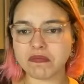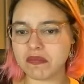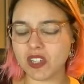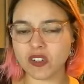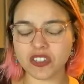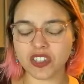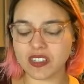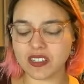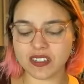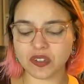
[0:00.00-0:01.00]
no,
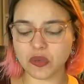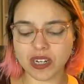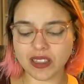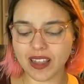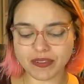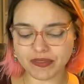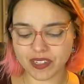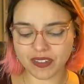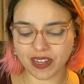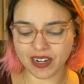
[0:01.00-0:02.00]
you are left
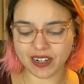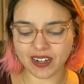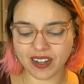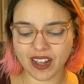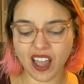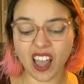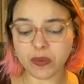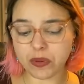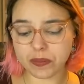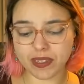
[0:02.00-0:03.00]
there. I
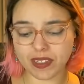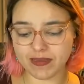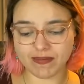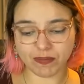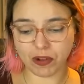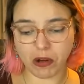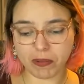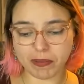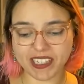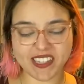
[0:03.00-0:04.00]
would be
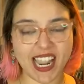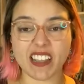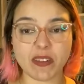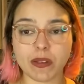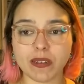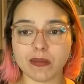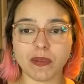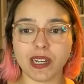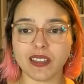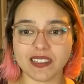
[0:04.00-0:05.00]
probably dead
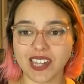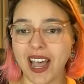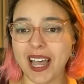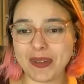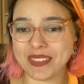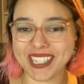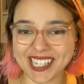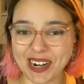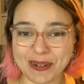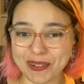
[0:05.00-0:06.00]
by the time the
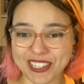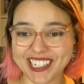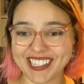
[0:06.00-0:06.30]
ceremony is